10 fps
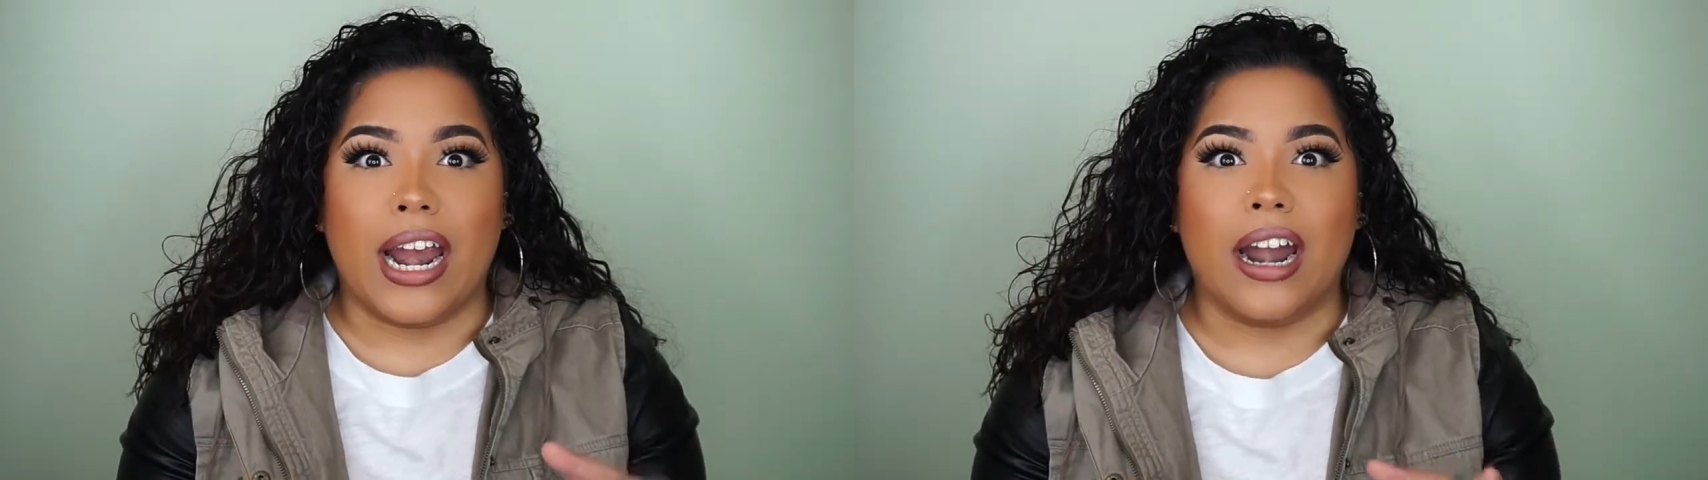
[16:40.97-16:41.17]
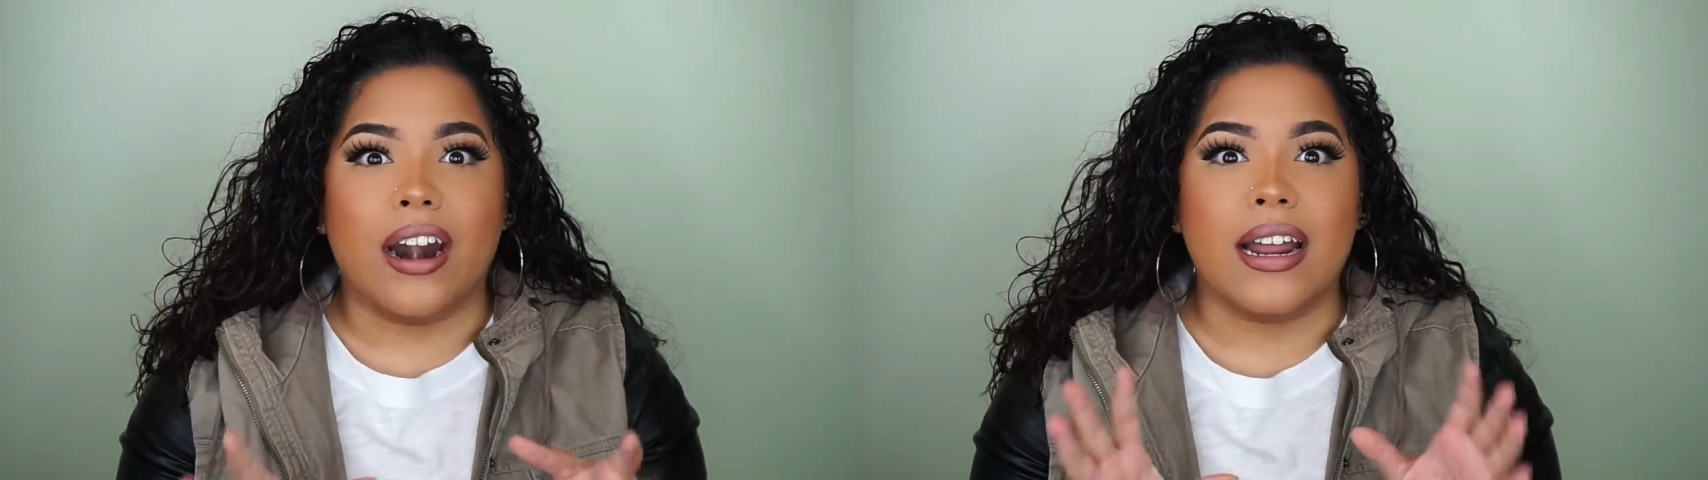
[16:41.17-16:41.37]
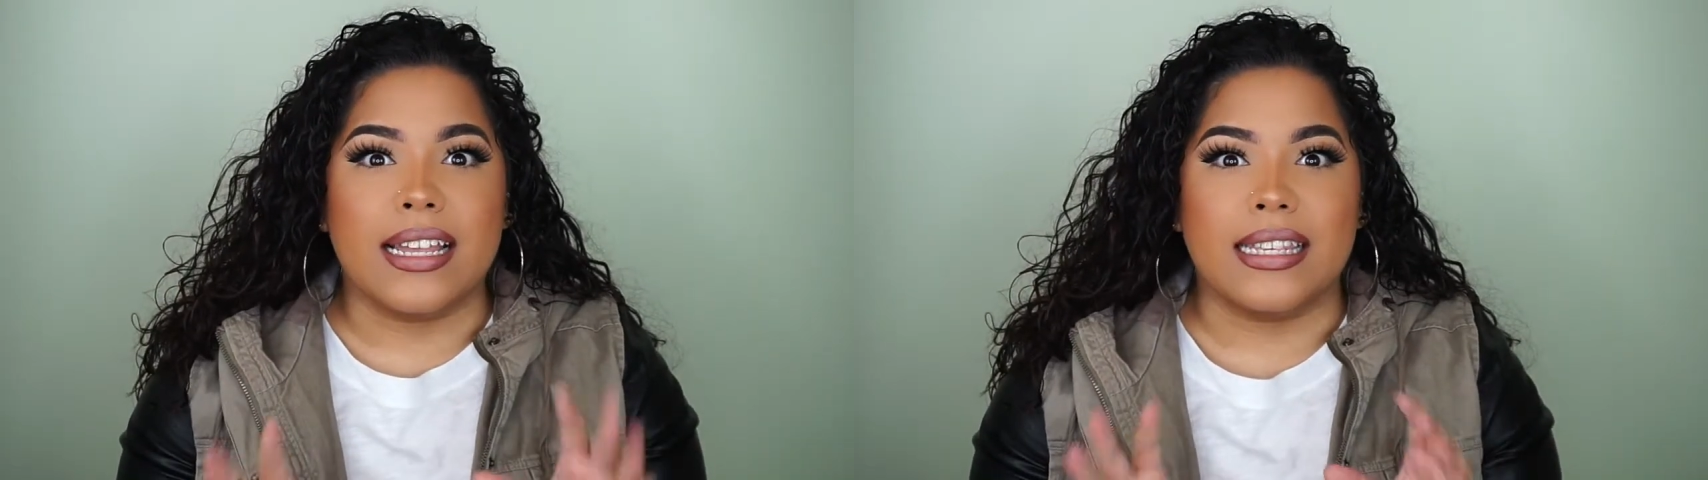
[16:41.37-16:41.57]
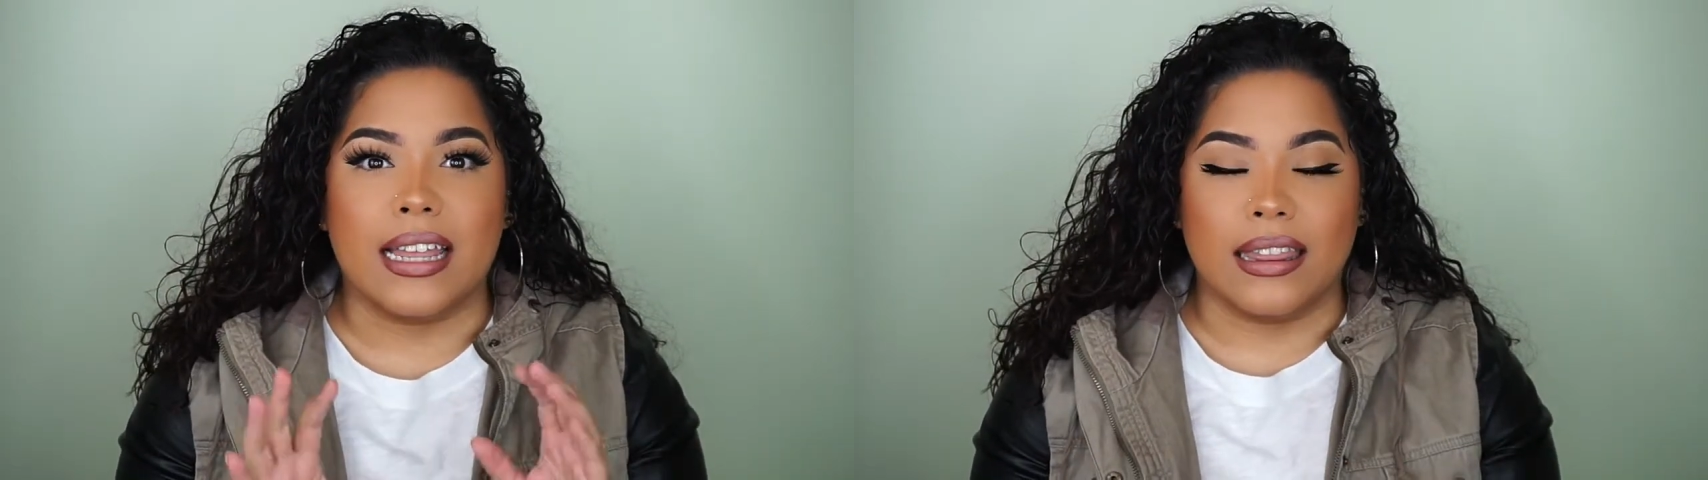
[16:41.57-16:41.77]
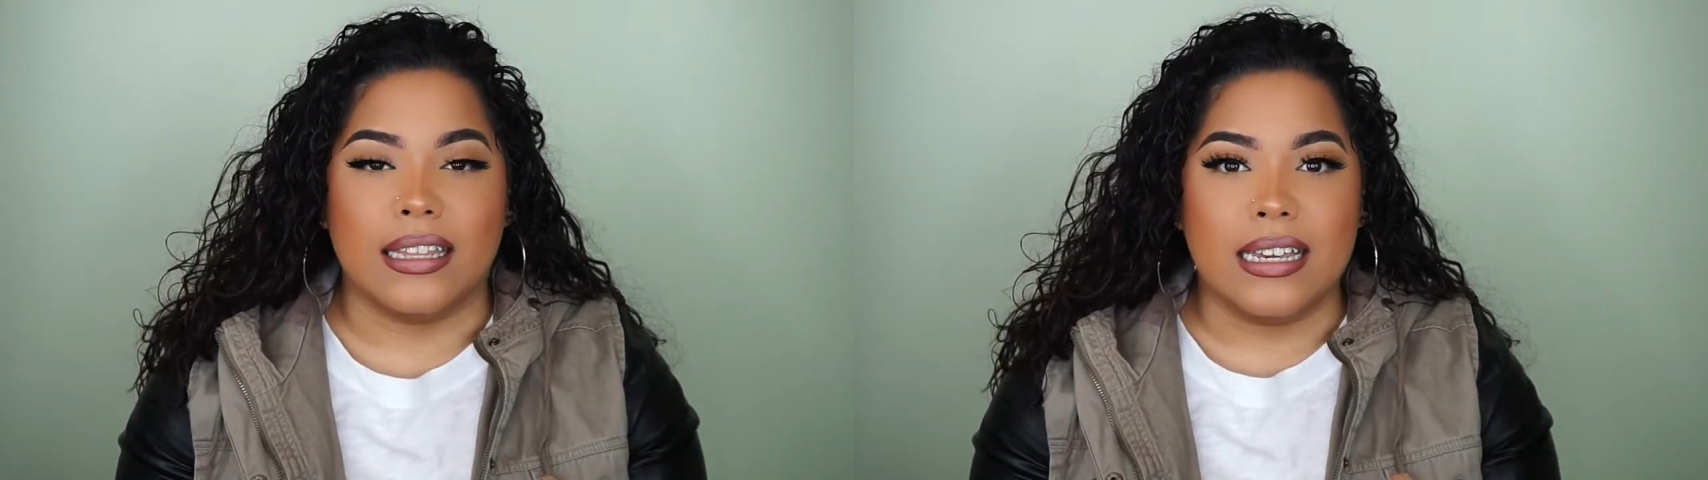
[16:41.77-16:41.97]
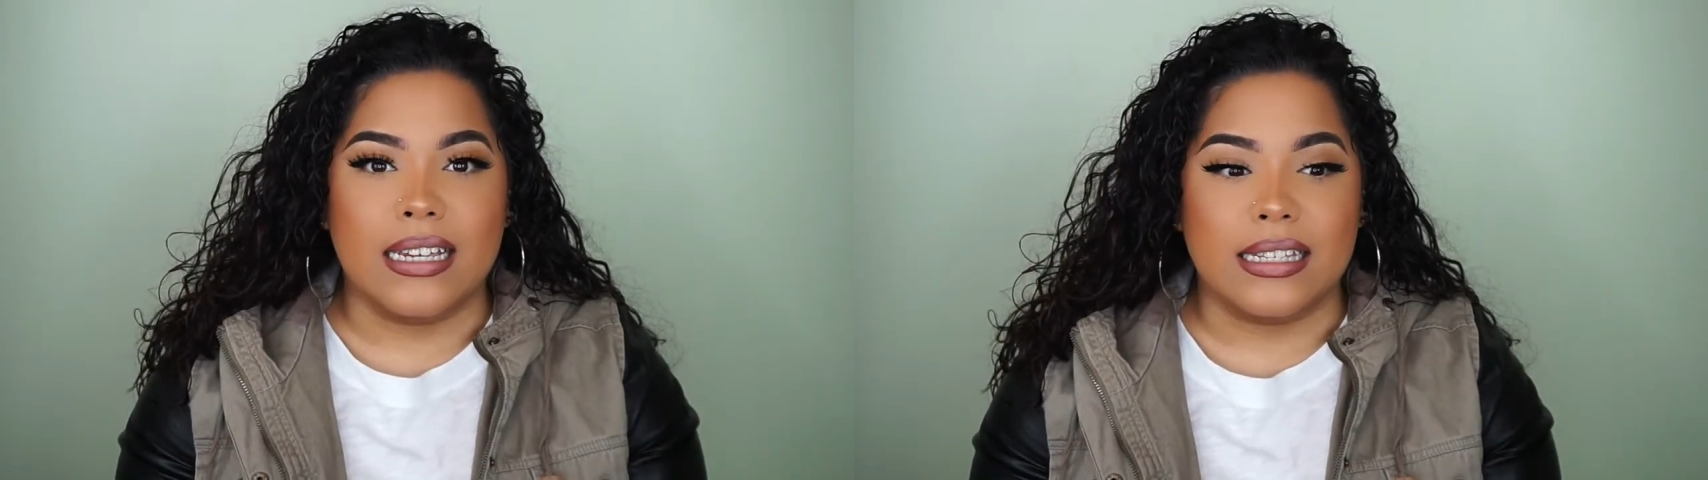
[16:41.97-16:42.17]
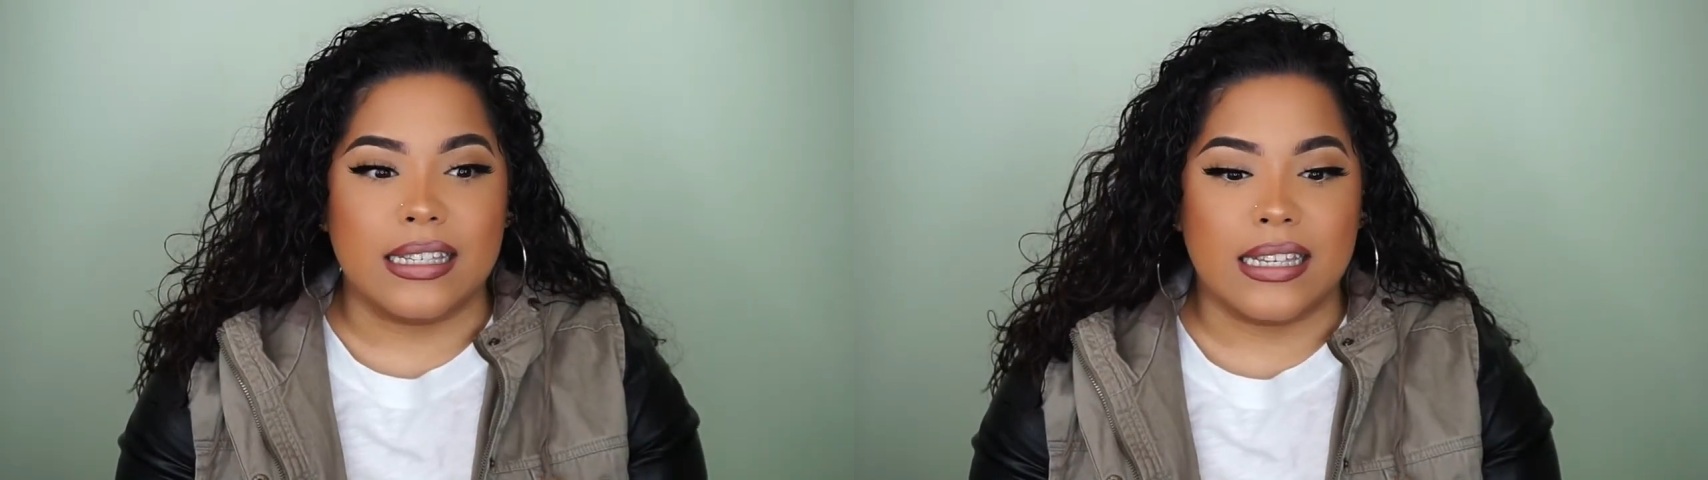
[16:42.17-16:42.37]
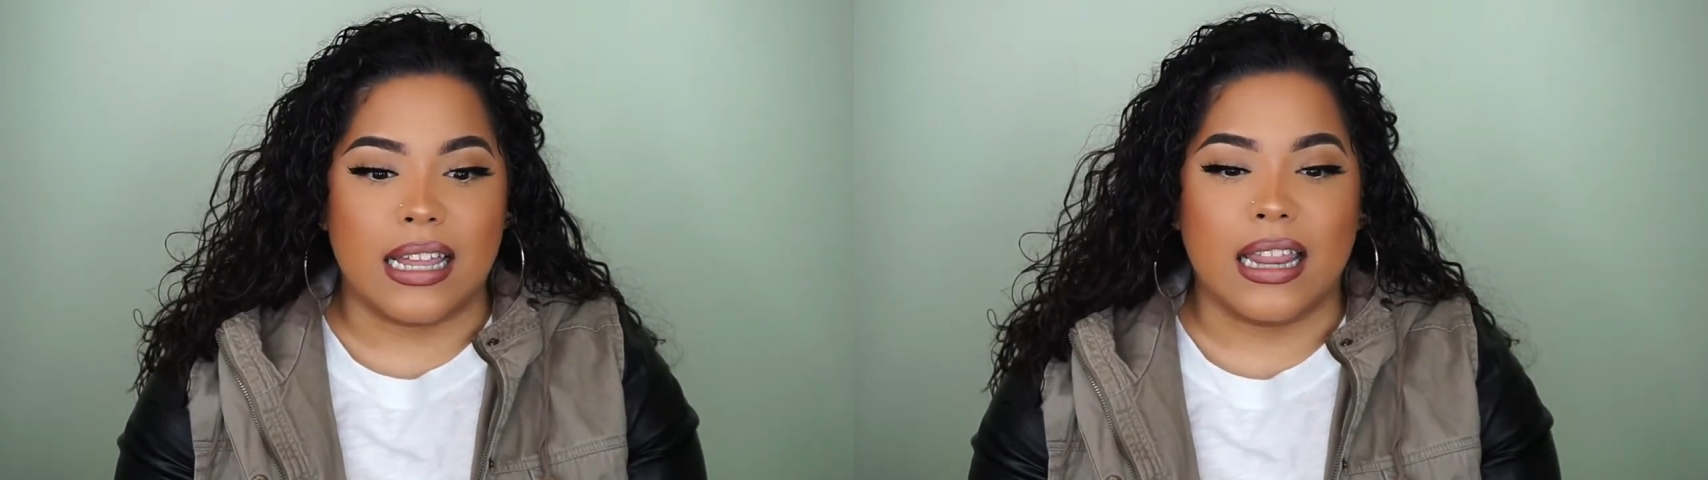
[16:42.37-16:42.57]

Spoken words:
hair is at least